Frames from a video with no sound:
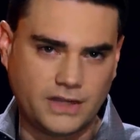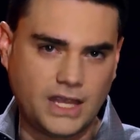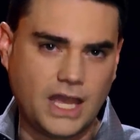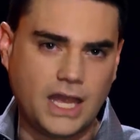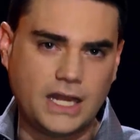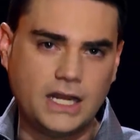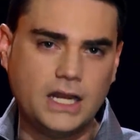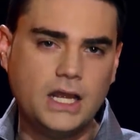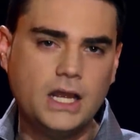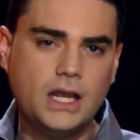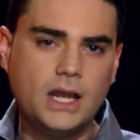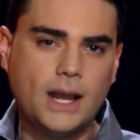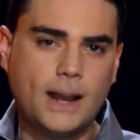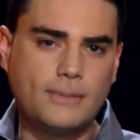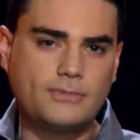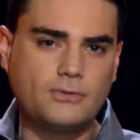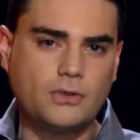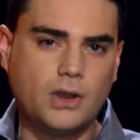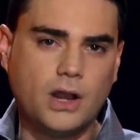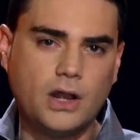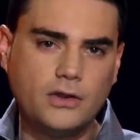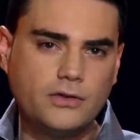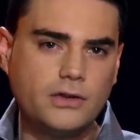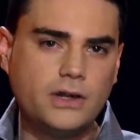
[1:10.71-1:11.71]
Again, up
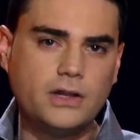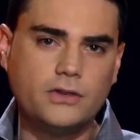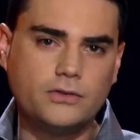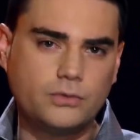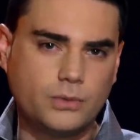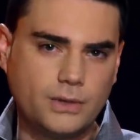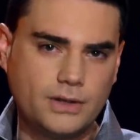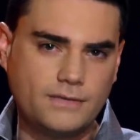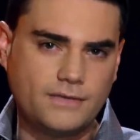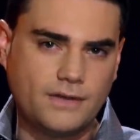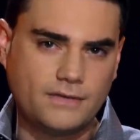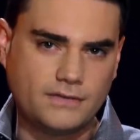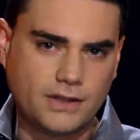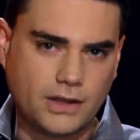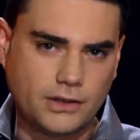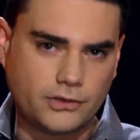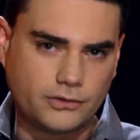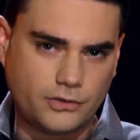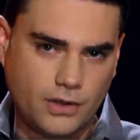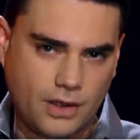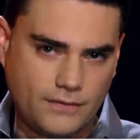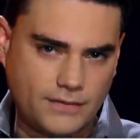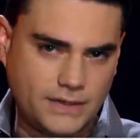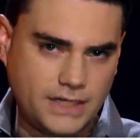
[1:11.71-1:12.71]
to one hundred twenty-five
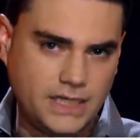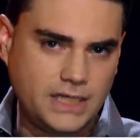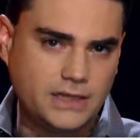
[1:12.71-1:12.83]
dollars off at